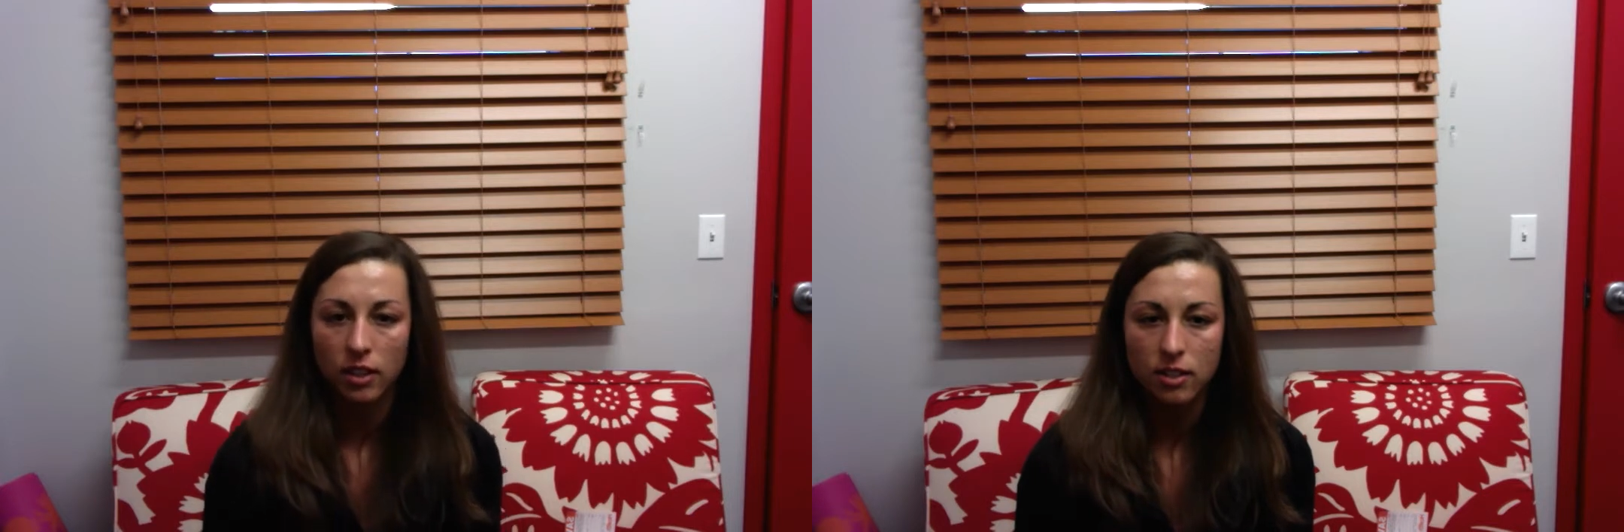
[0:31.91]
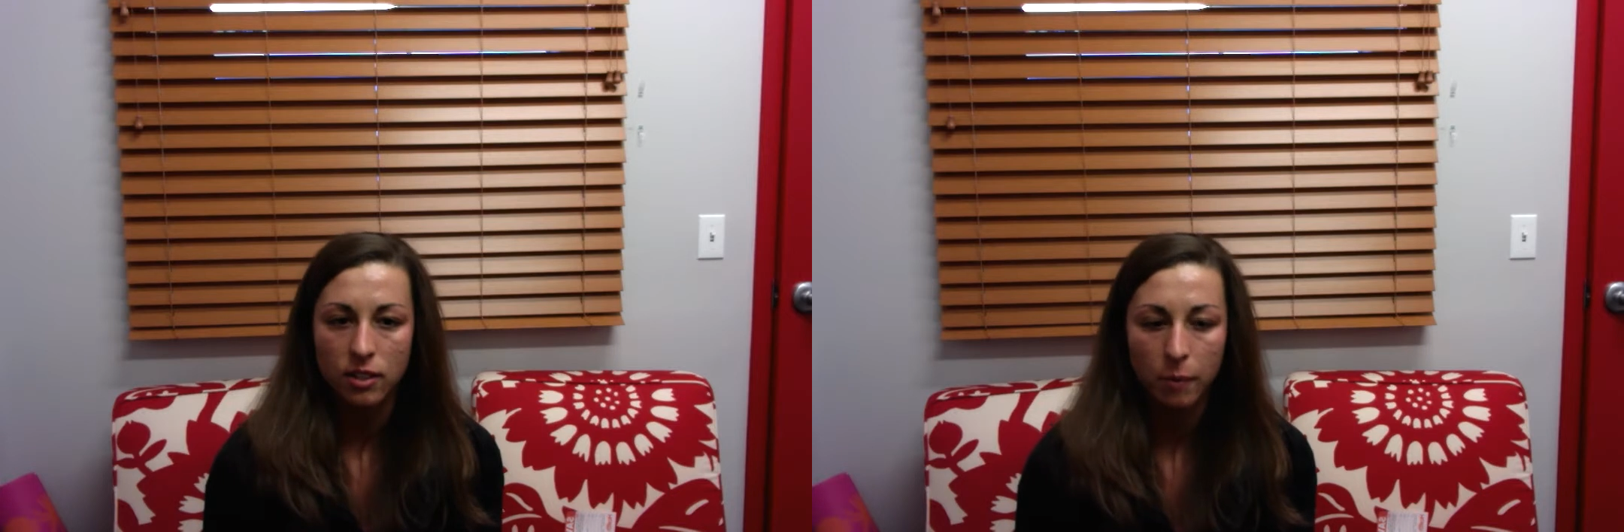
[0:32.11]

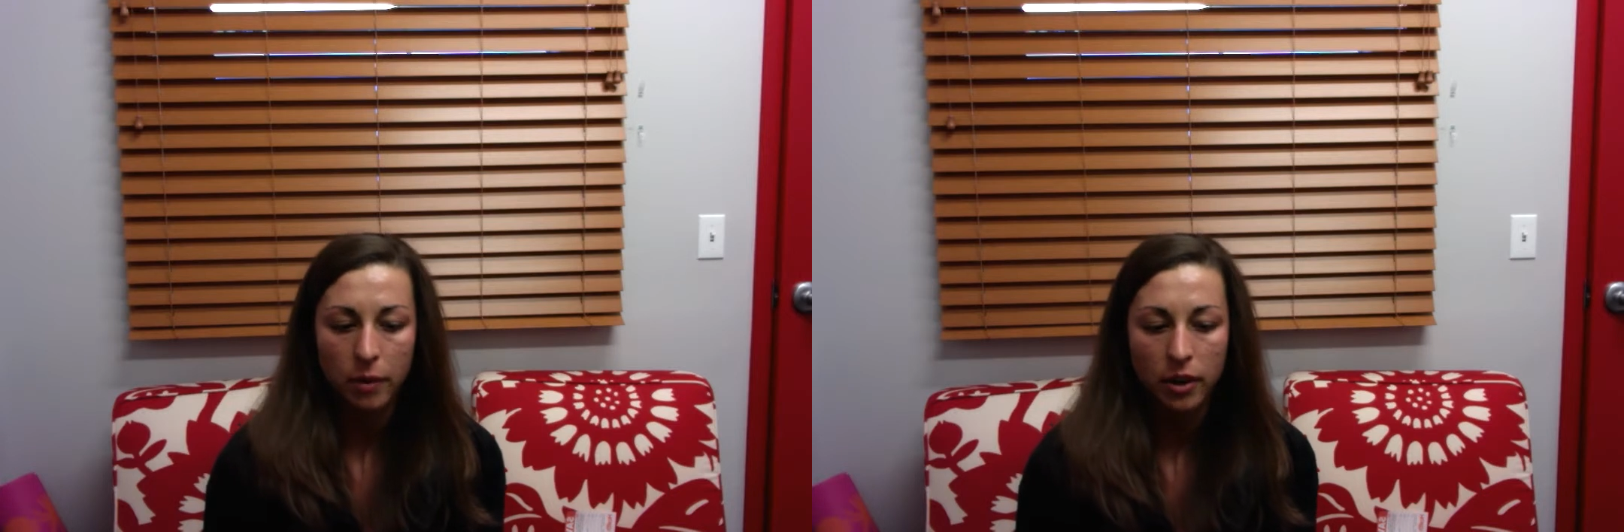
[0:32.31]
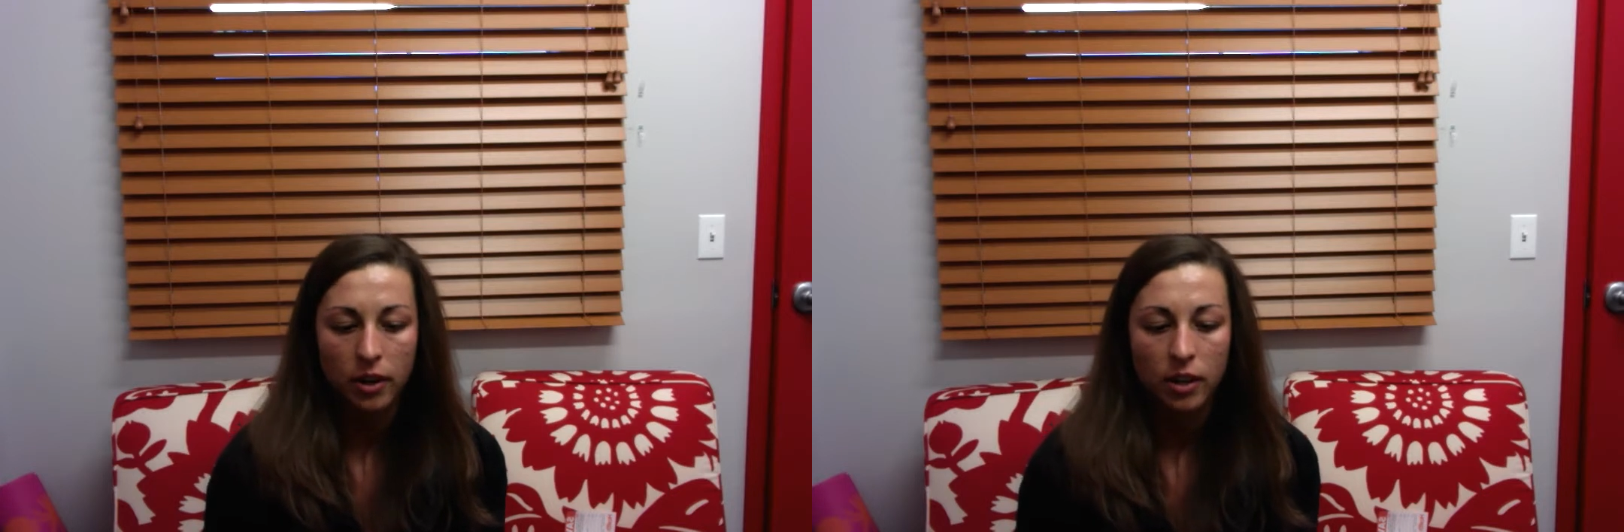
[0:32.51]
the
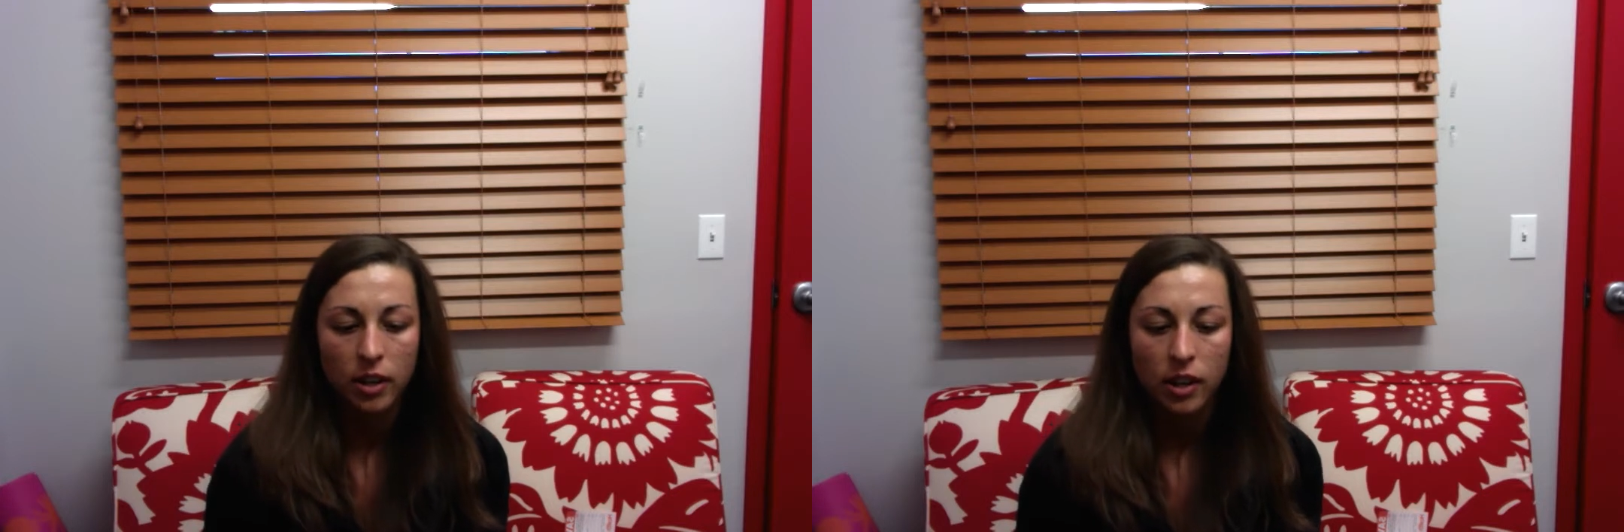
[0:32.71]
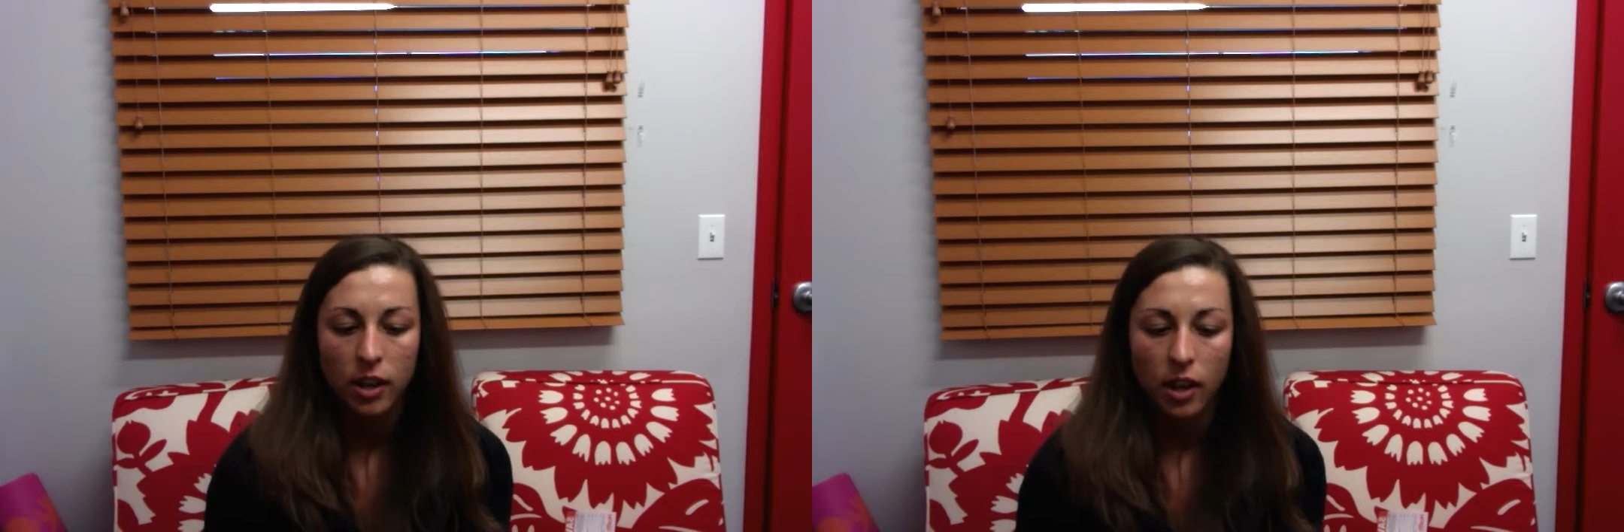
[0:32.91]
summer.
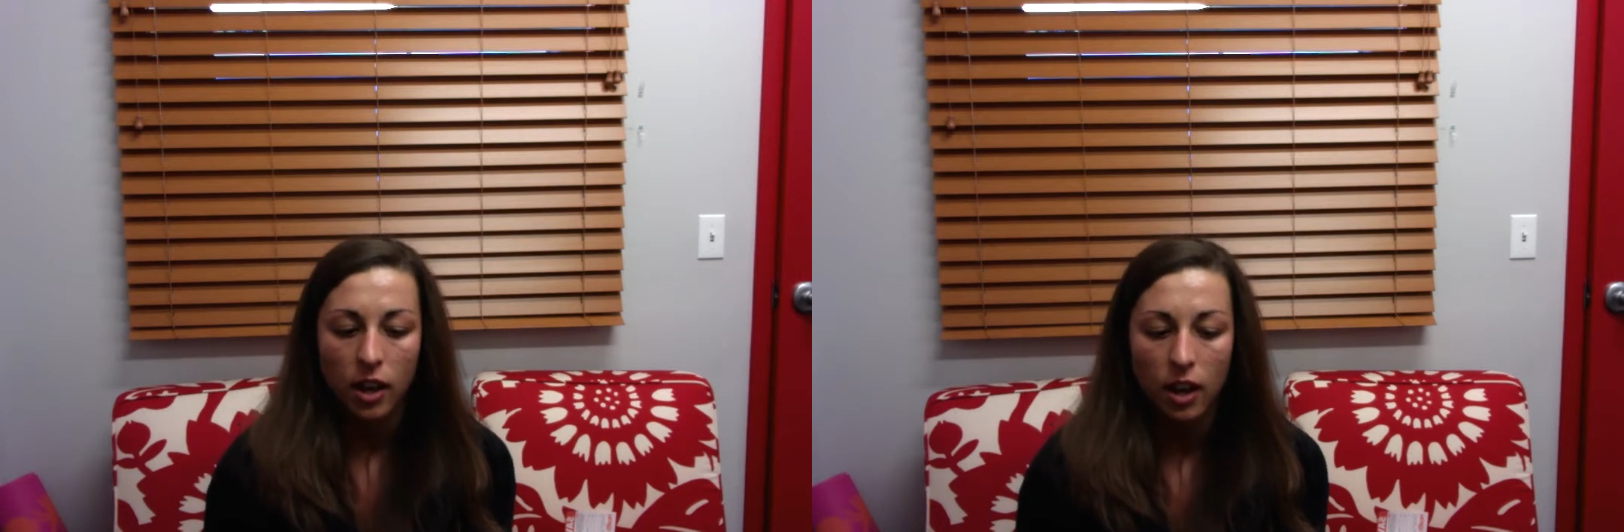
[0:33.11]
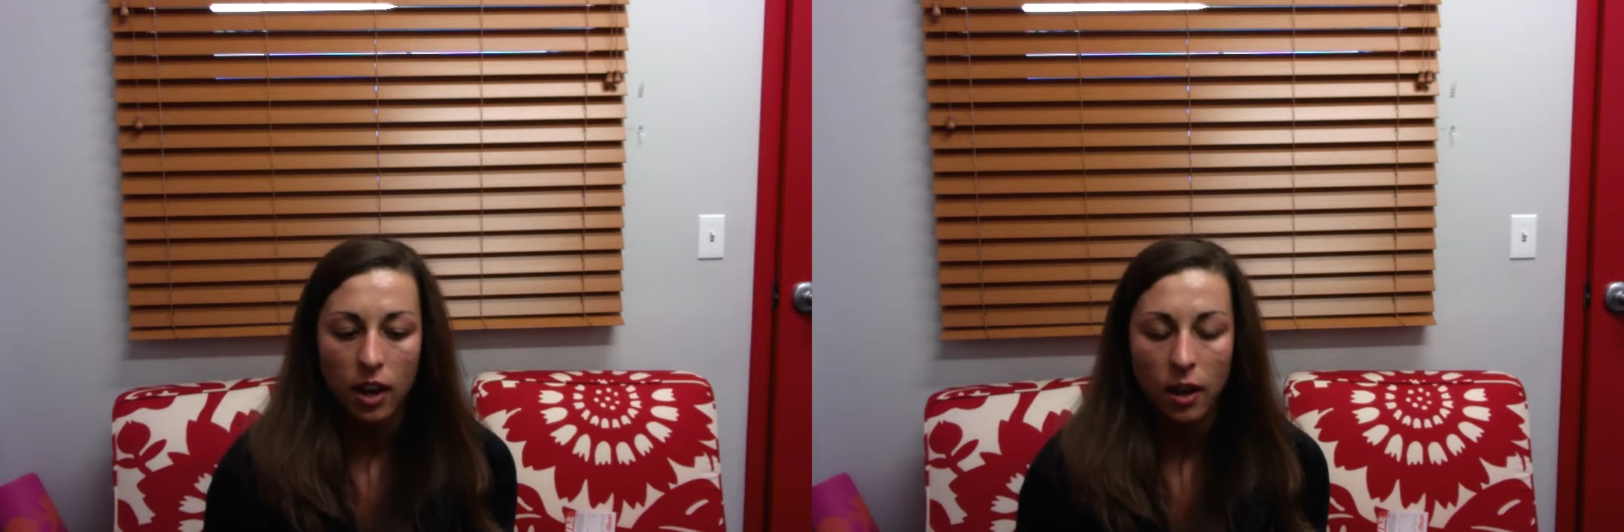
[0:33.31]

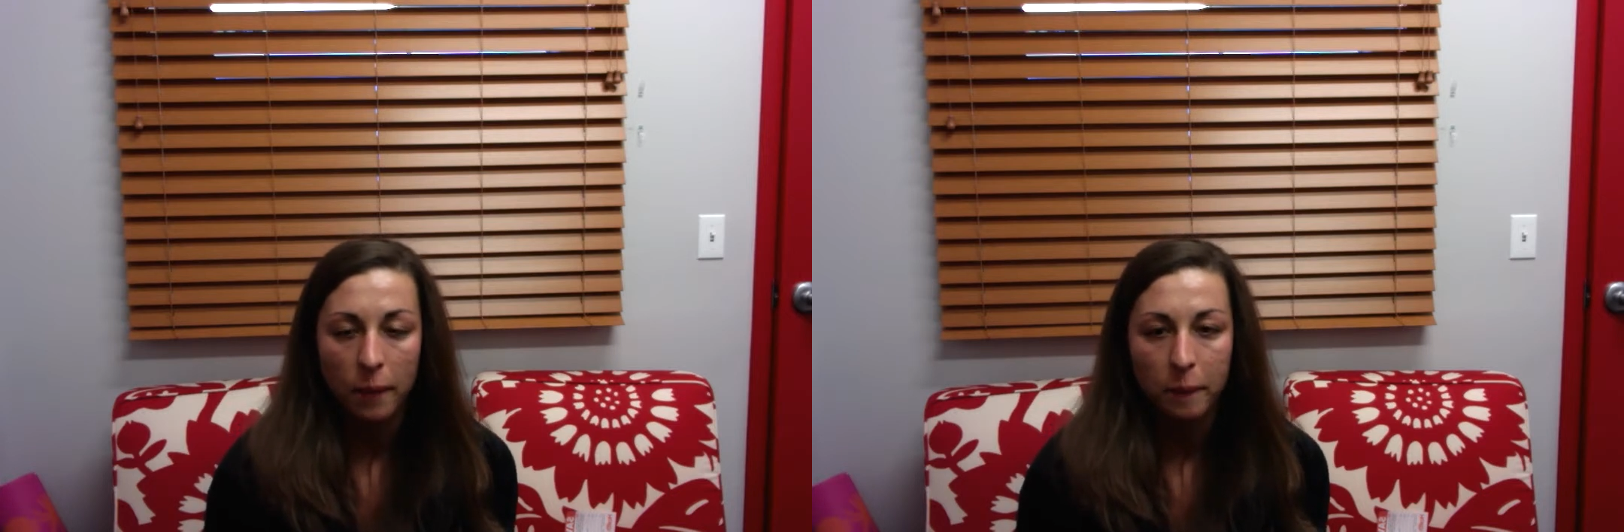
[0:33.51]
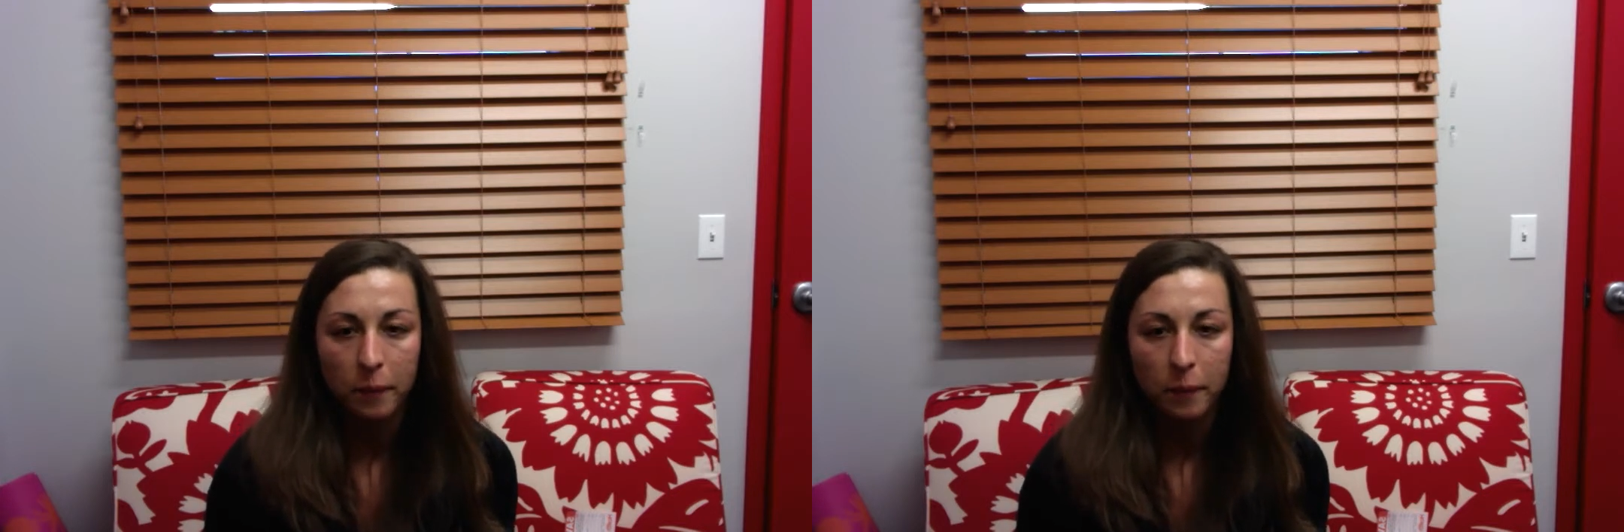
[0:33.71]
Um,